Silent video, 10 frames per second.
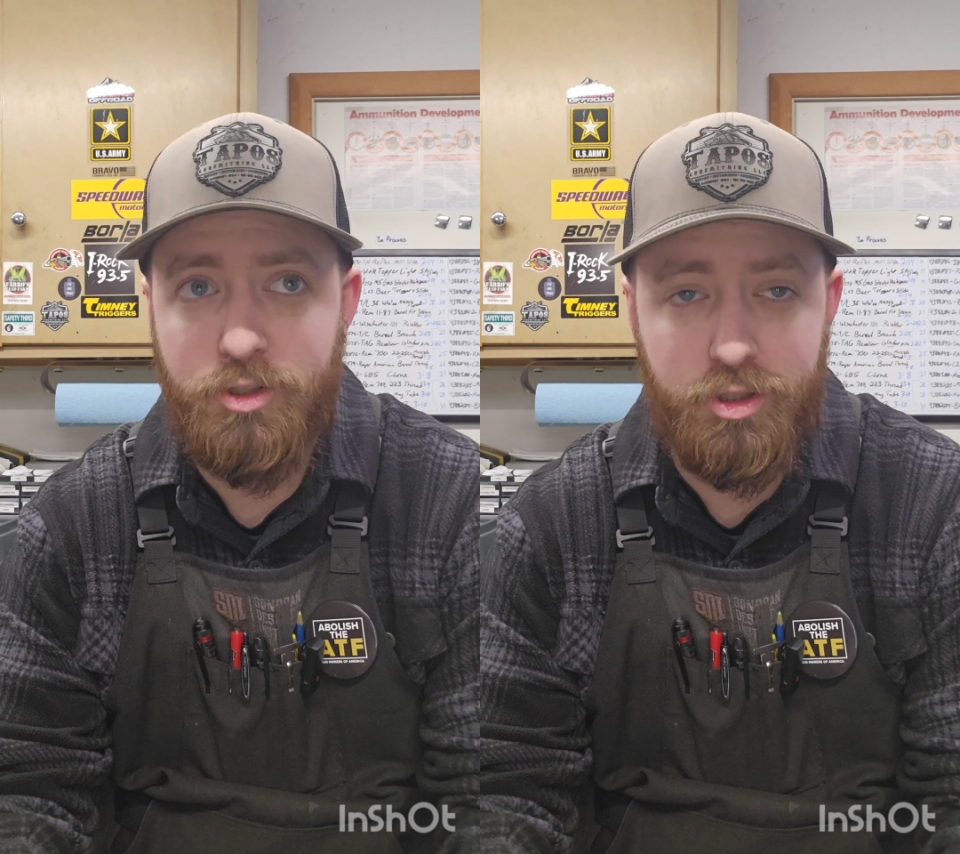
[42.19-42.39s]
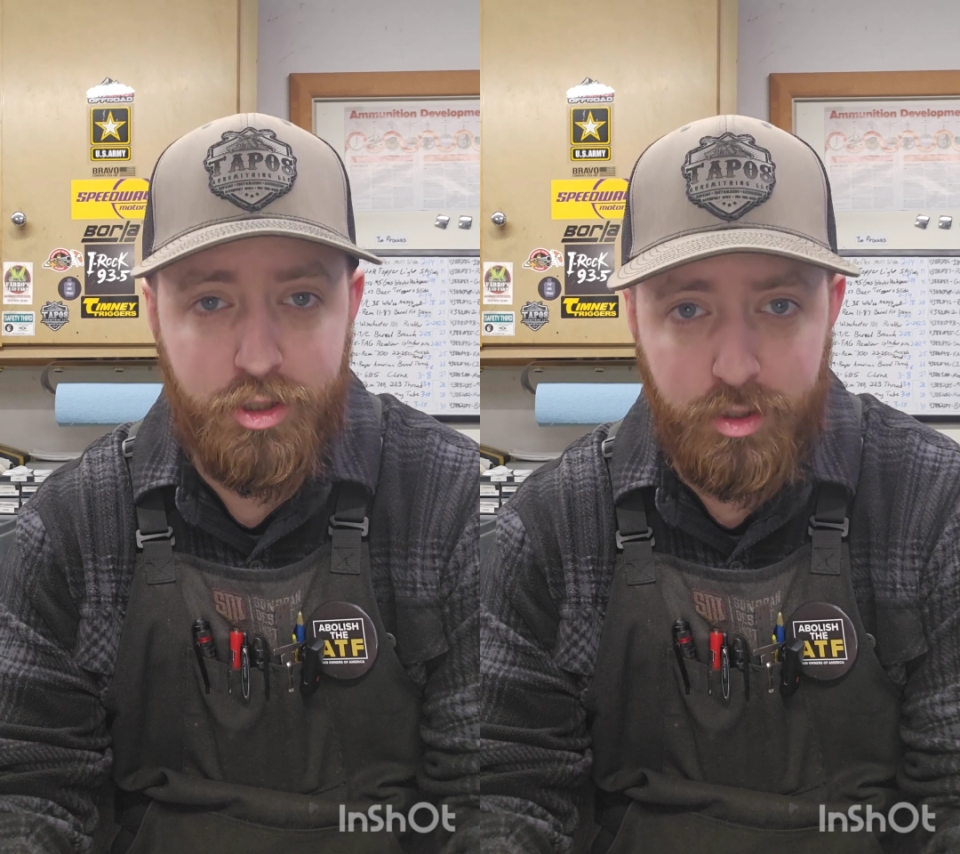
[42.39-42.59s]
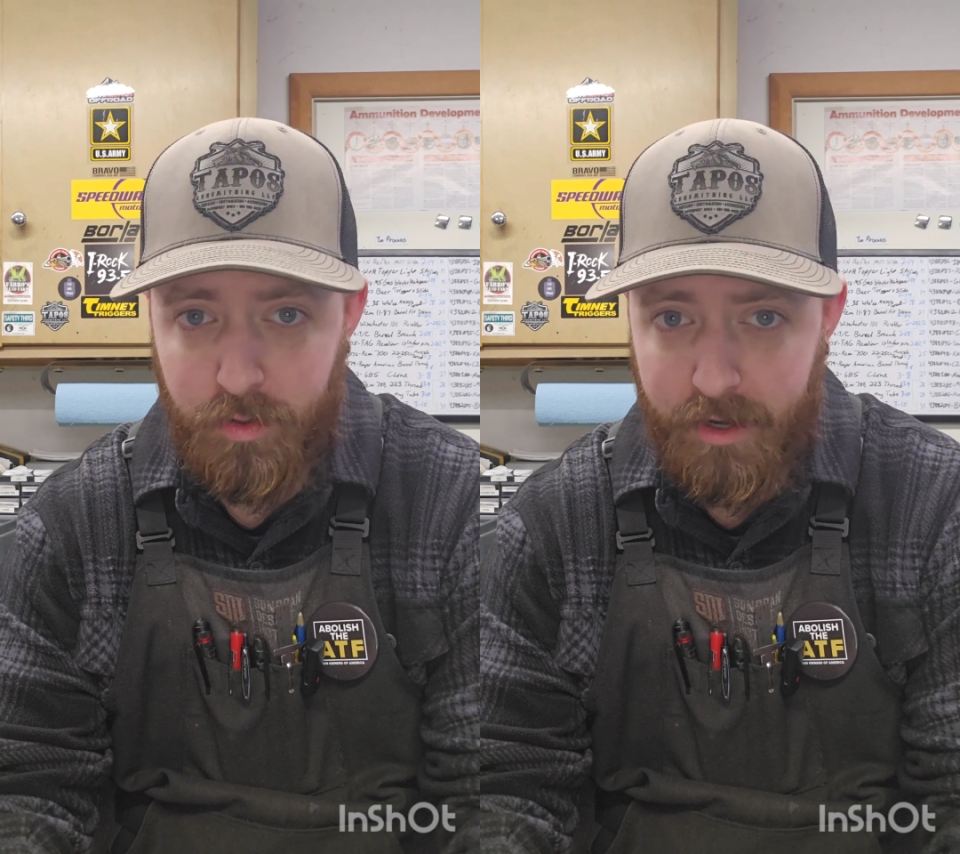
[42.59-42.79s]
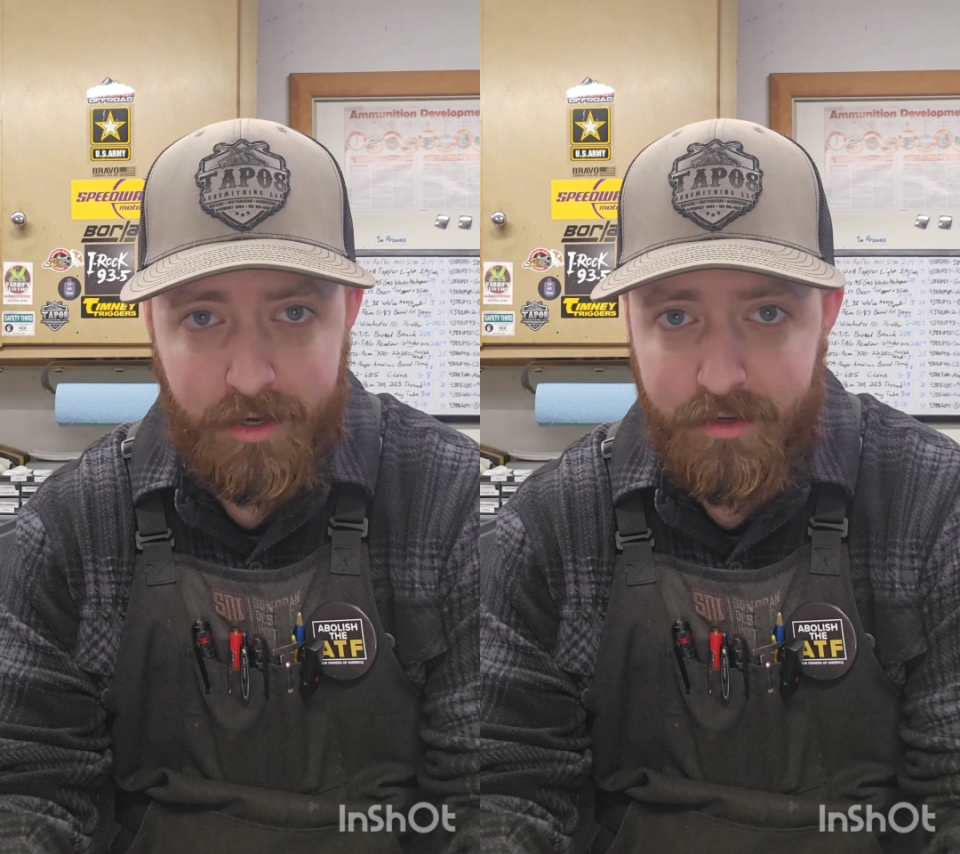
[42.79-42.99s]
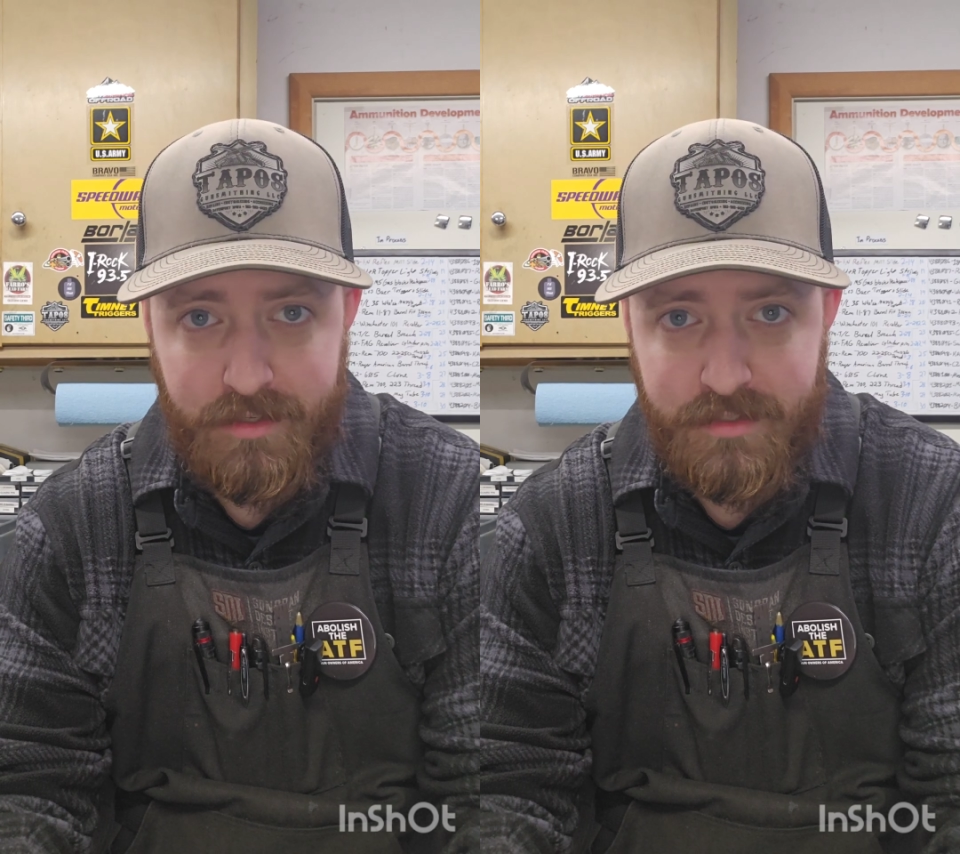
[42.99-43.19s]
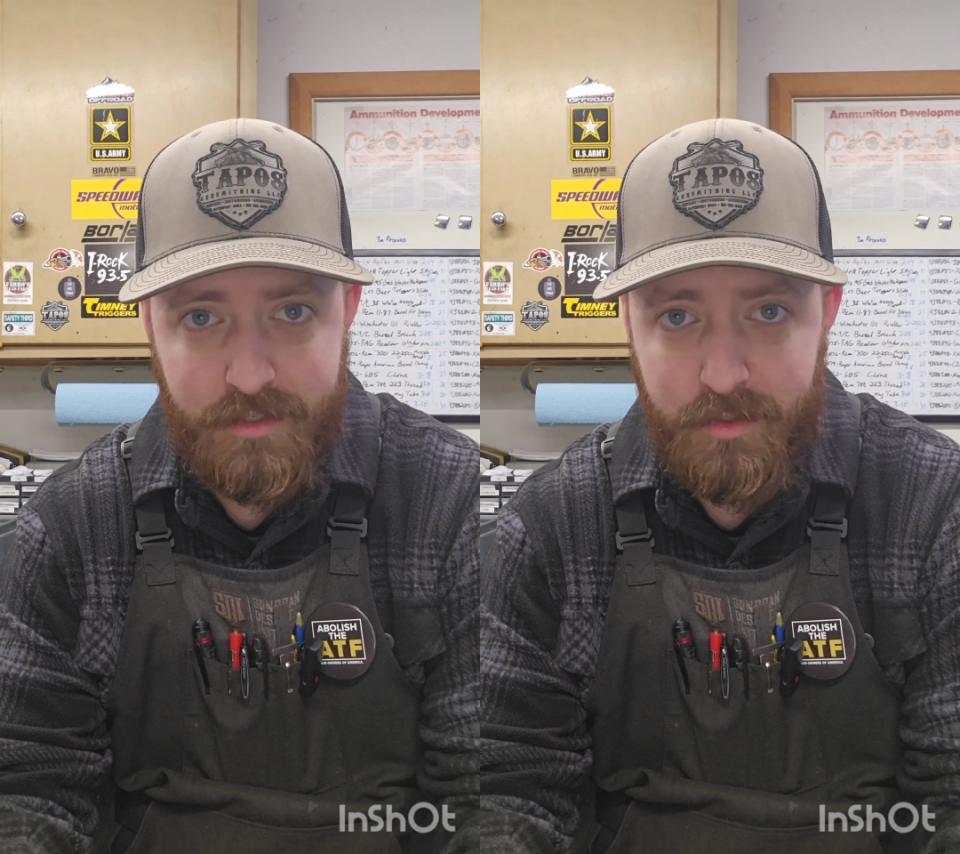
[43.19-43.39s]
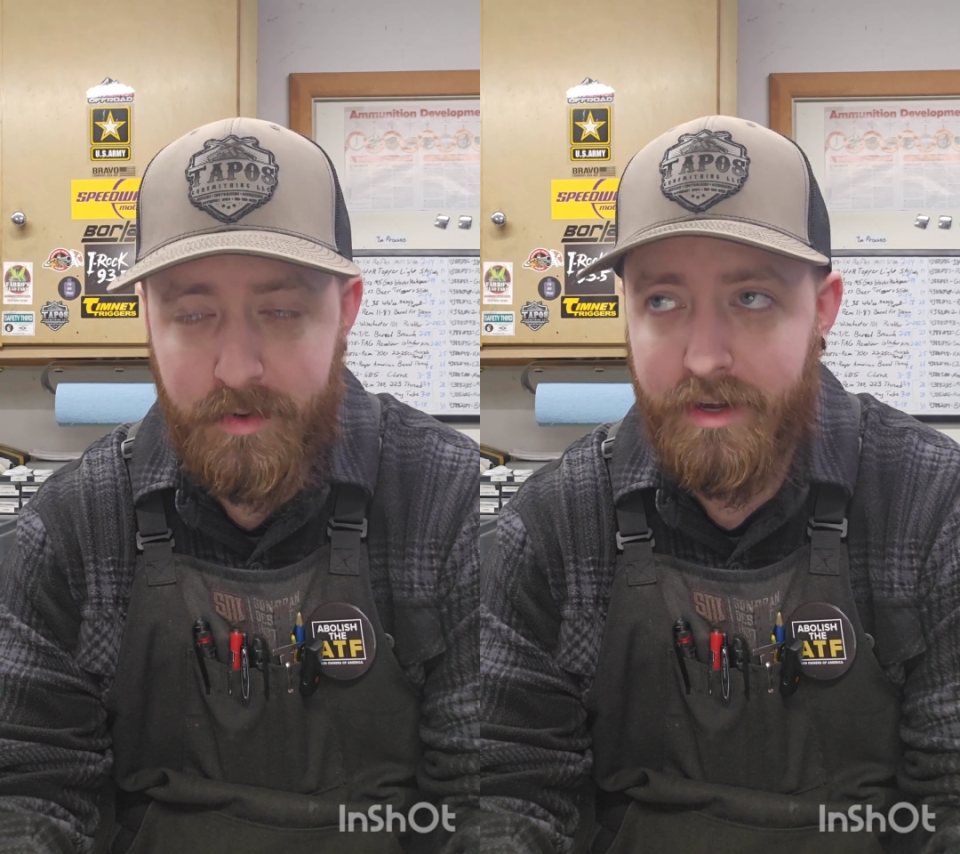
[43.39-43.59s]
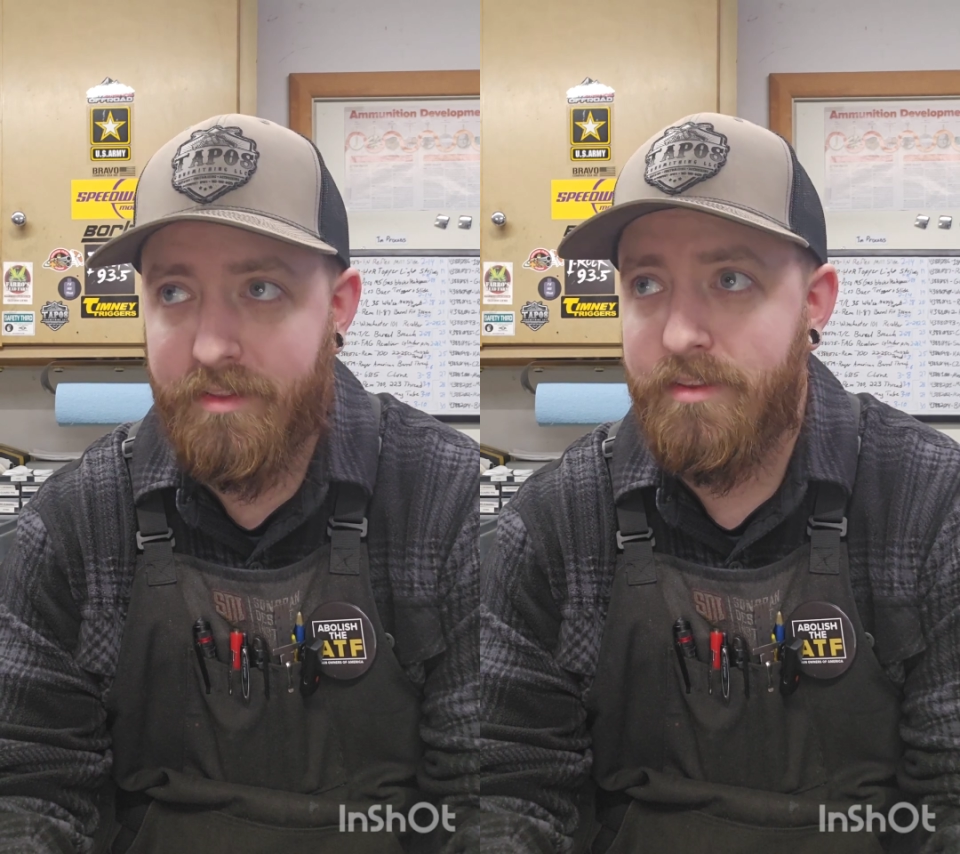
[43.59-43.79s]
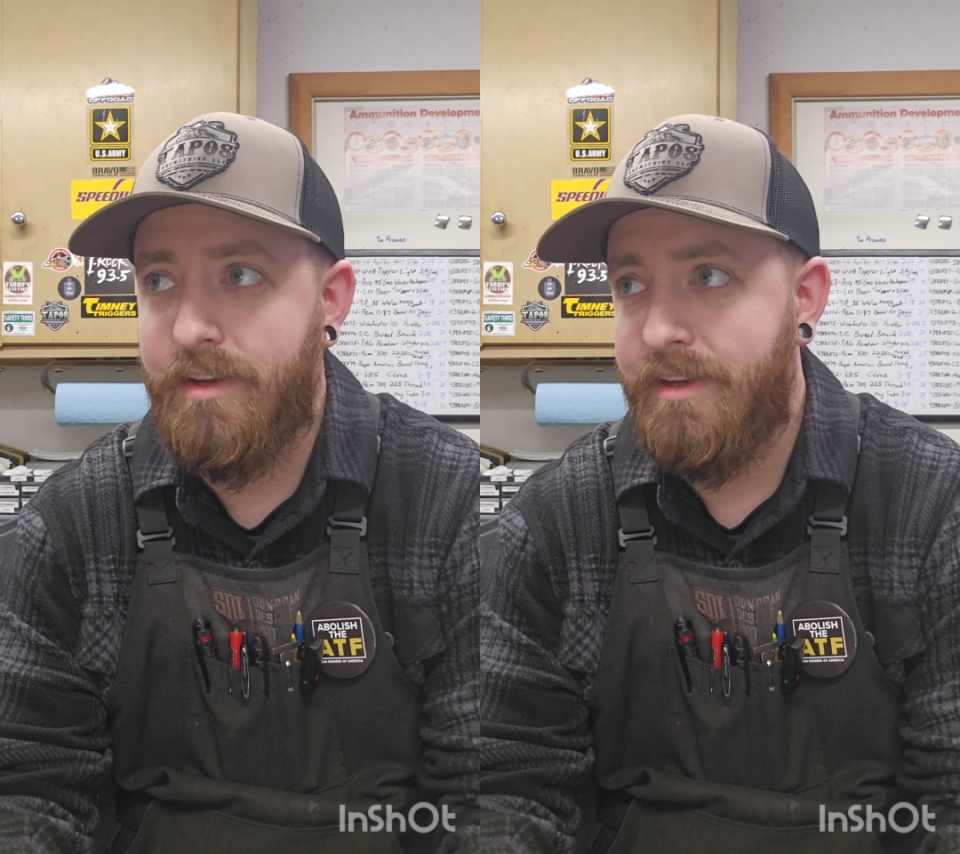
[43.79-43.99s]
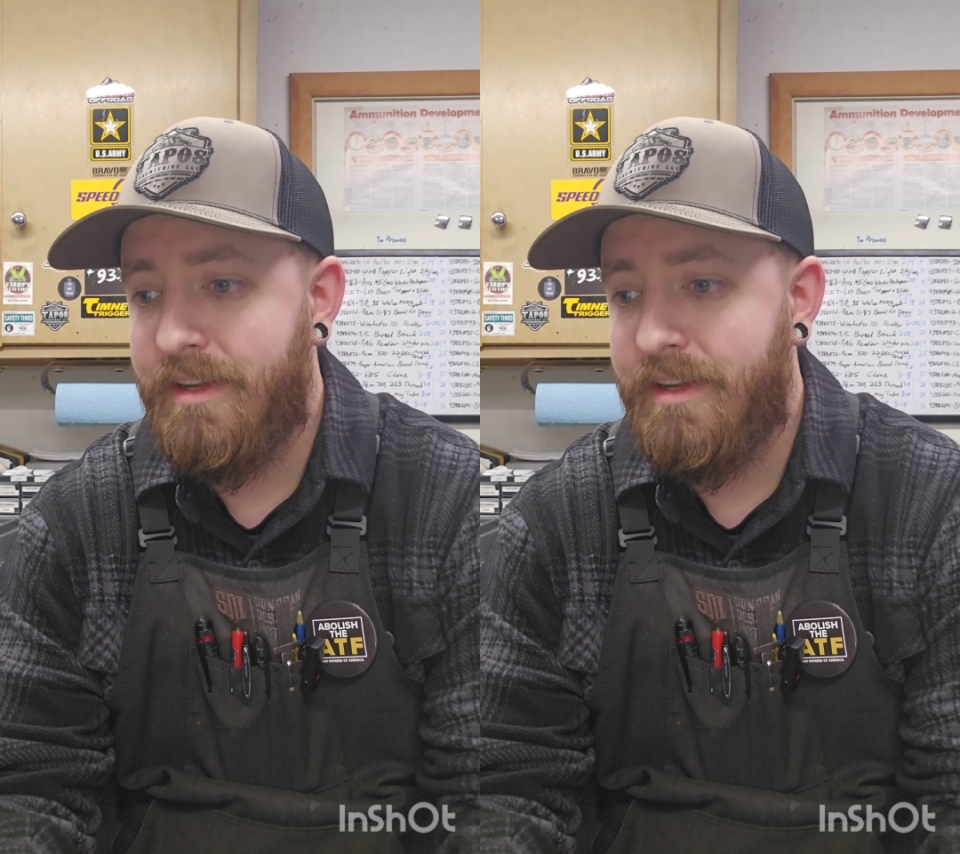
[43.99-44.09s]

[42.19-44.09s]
trigger doesn't do anything.